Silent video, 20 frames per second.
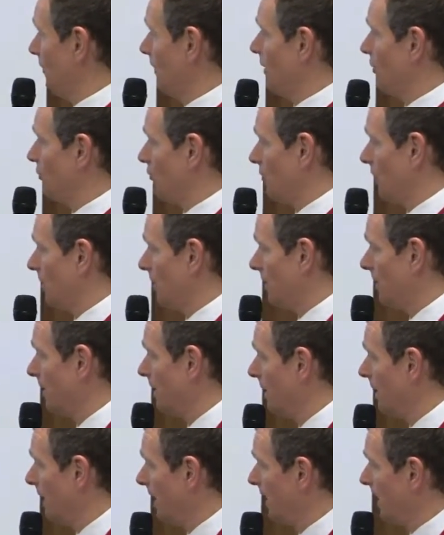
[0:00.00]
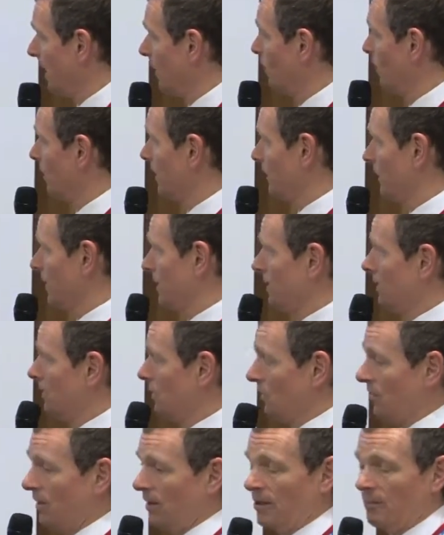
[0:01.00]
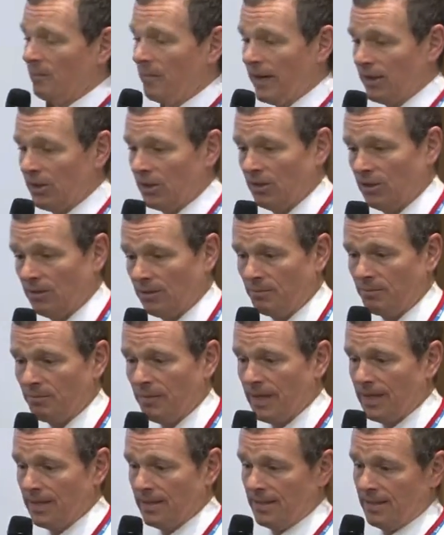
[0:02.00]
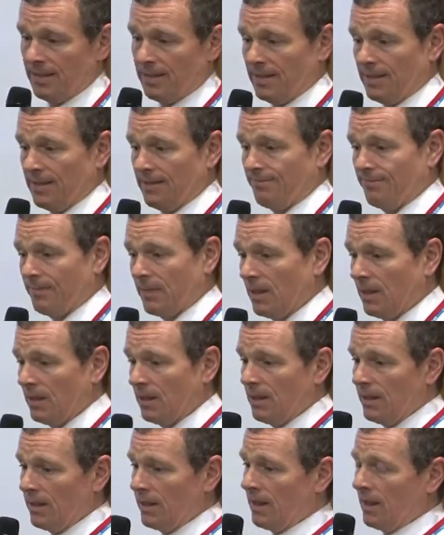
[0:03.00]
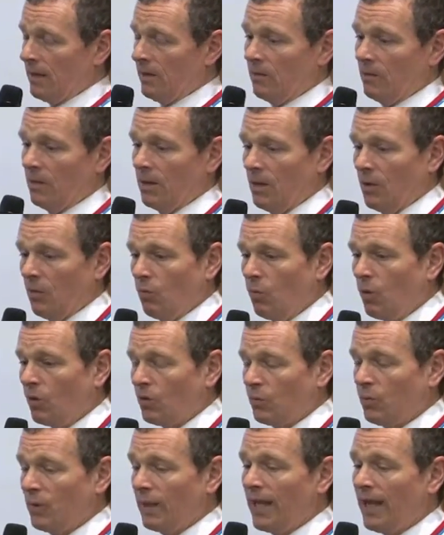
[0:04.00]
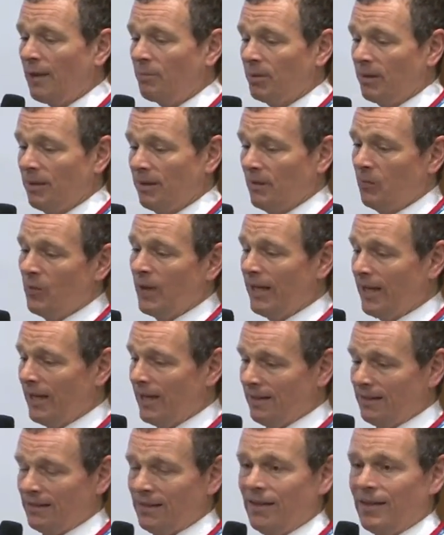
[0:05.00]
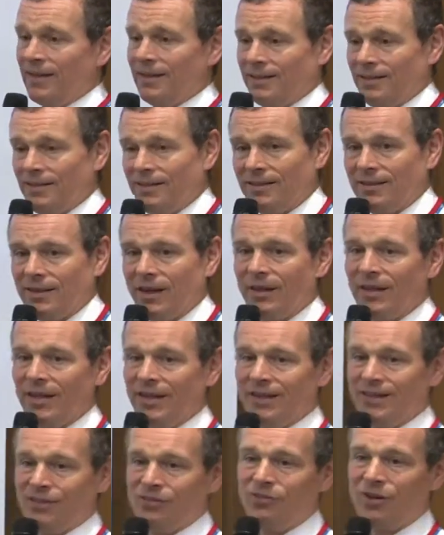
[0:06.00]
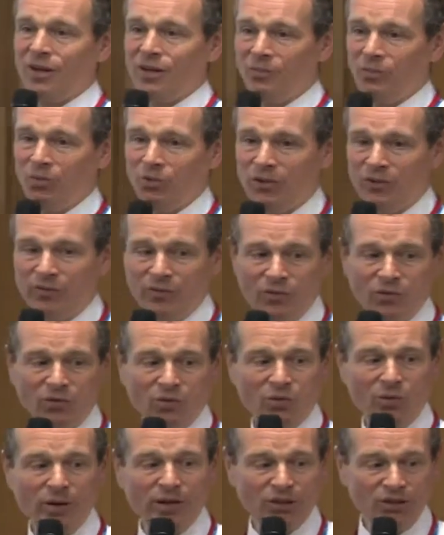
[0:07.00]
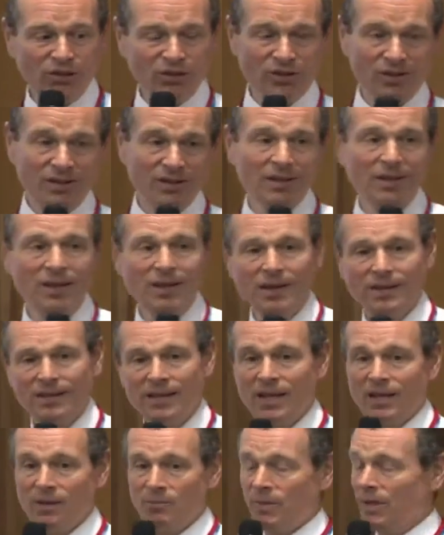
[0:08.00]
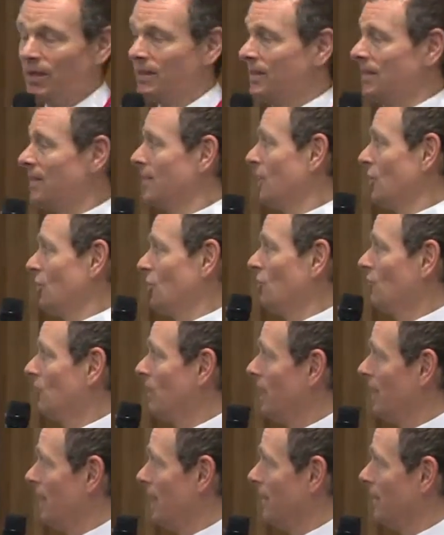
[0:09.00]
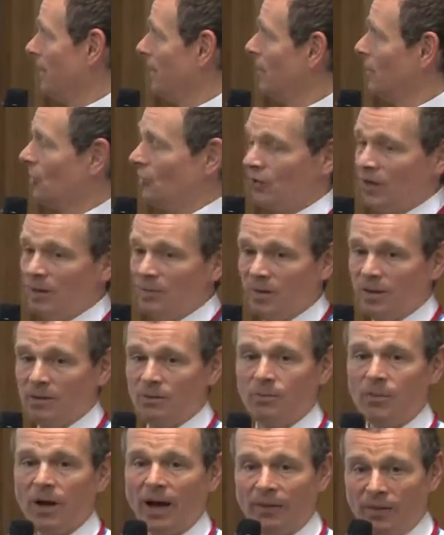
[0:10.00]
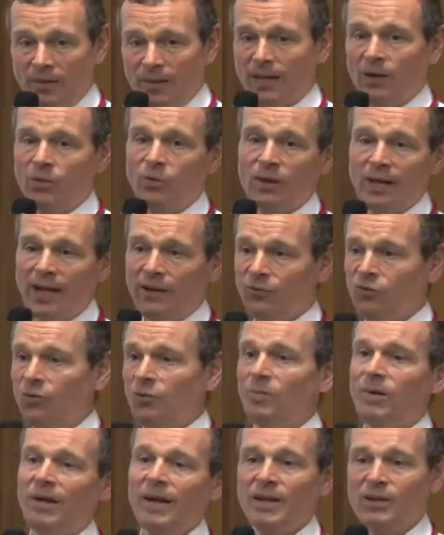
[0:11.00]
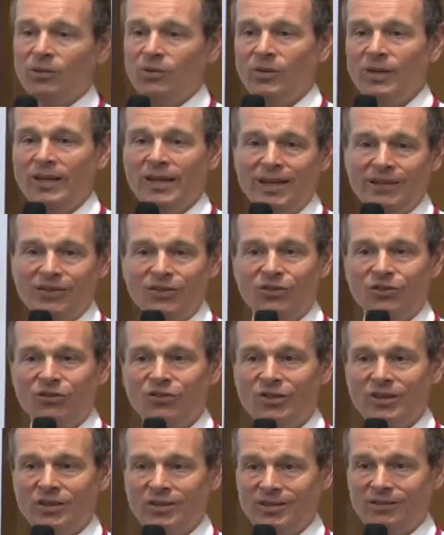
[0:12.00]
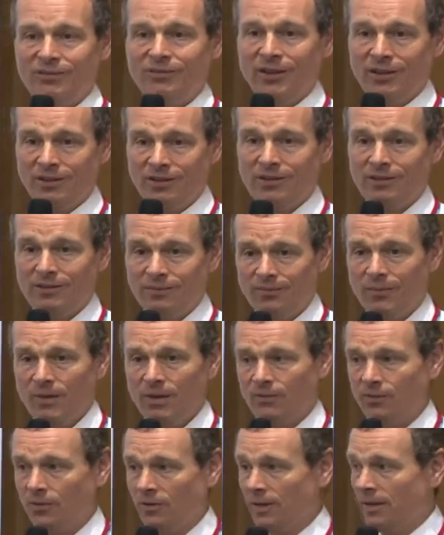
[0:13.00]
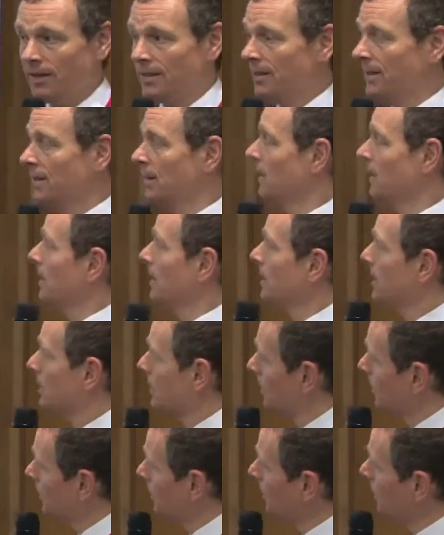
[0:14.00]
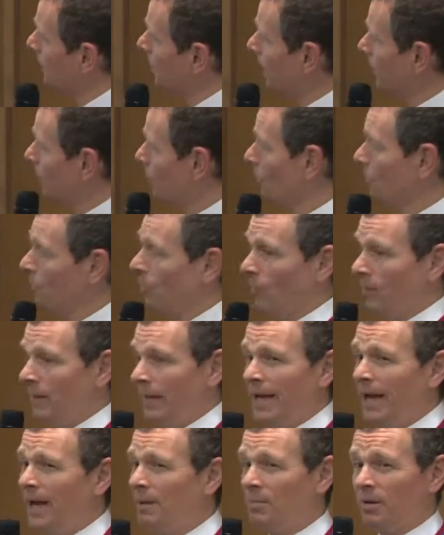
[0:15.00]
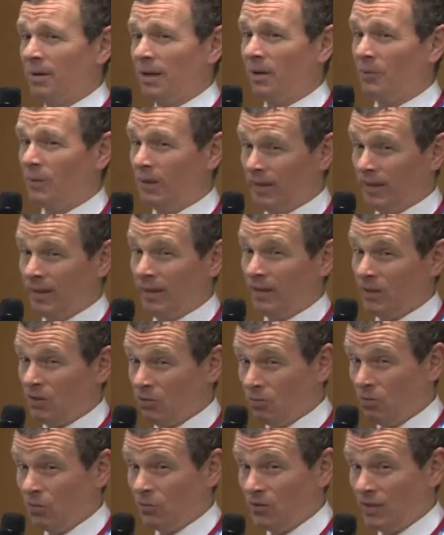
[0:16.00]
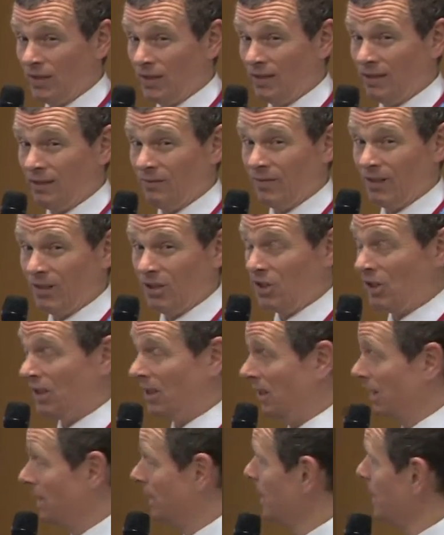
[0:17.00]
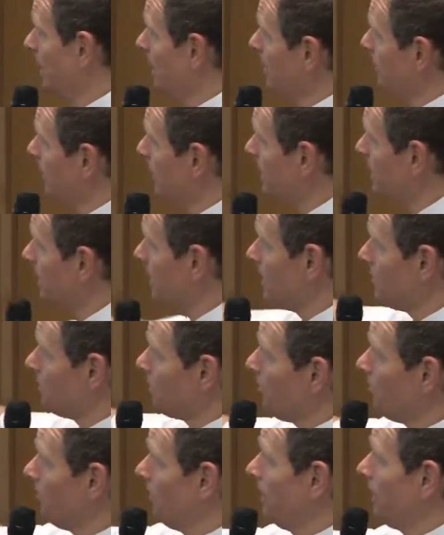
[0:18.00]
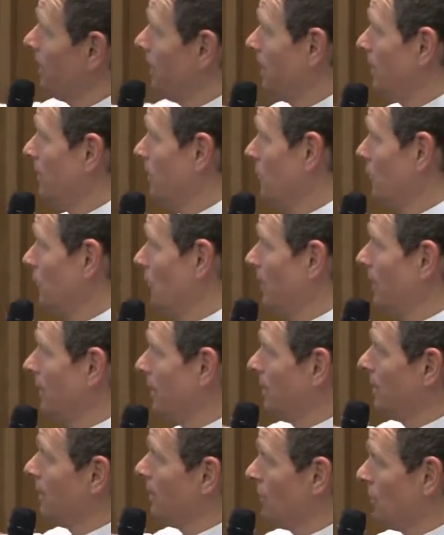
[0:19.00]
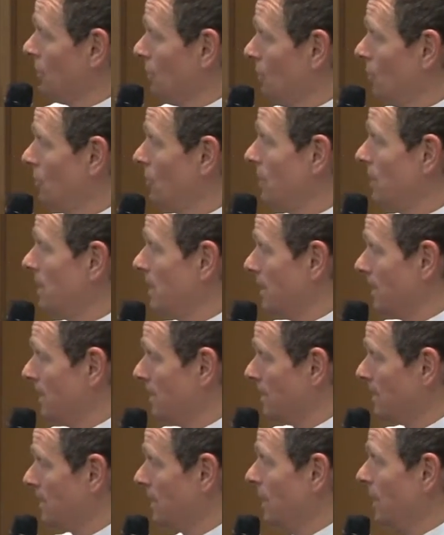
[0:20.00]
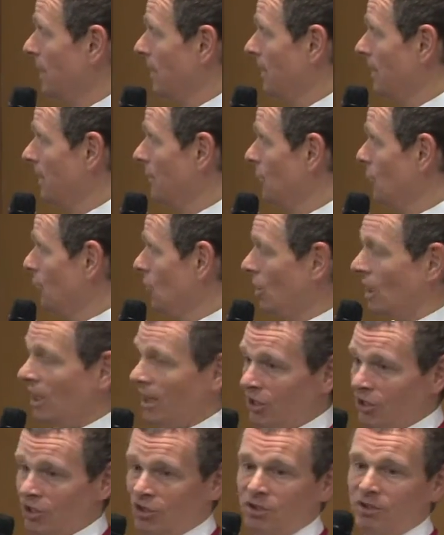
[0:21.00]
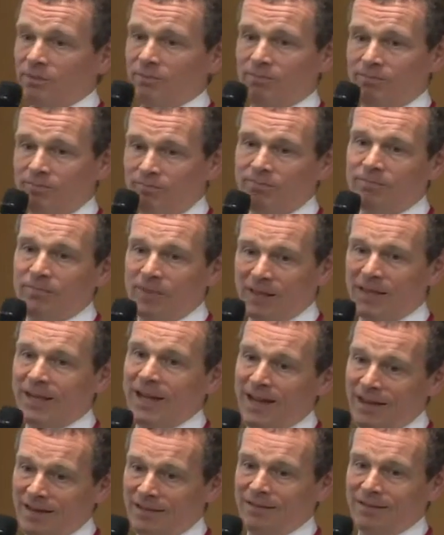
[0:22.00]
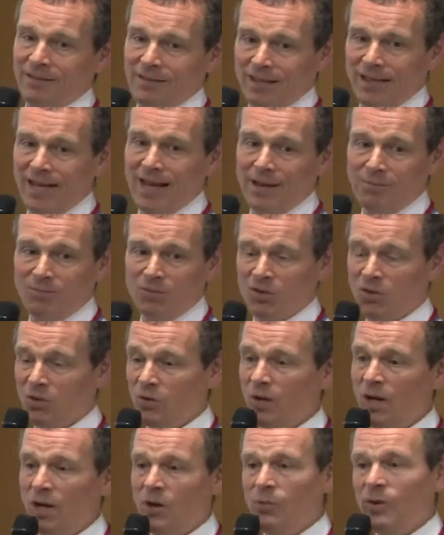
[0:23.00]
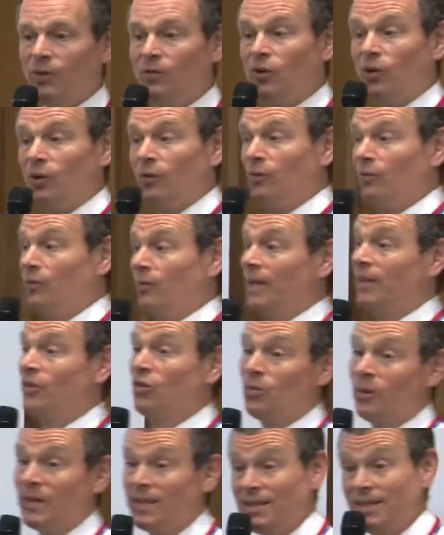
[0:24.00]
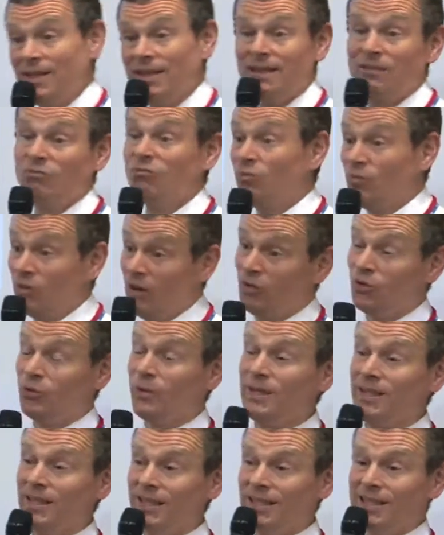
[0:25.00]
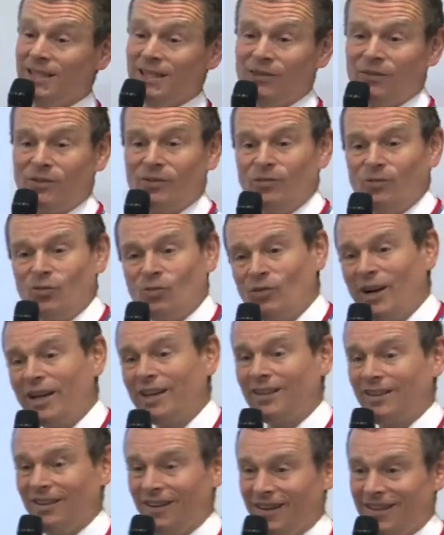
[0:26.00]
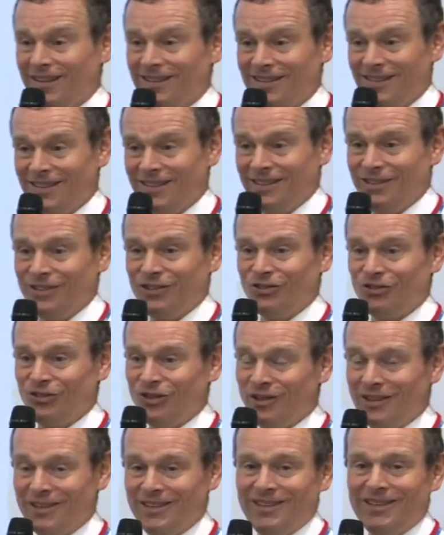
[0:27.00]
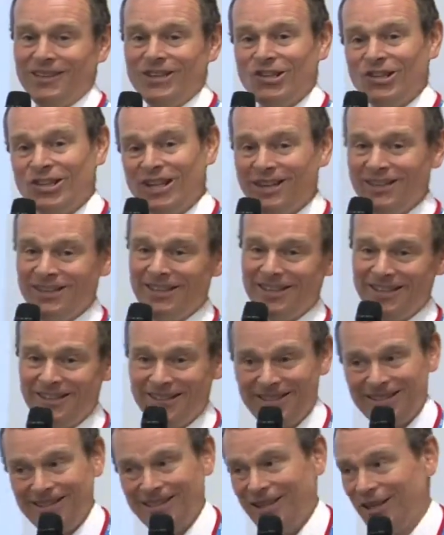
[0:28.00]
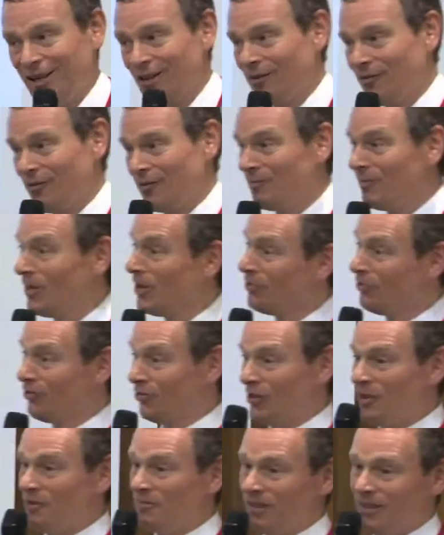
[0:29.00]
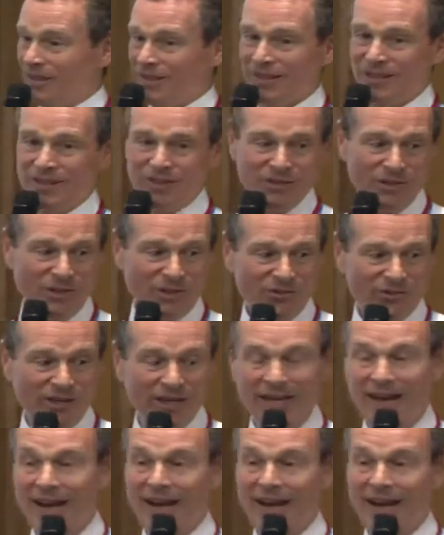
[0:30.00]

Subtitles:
of this drug, and they will give us this on a compassionate basis. Now, what will happen when it gets licensed, I think, is a rather more difficult question. Then, because it's such a rare treatment, I think we'll have to apply through the Cancer Drugs Fund for it. So that will probably happen, I would think, towards the end of this year. But this is probably the drug in the last 2 years that has changed again and again. So we've gone in 20 years recognising a drug, 10 years from no treatment to 3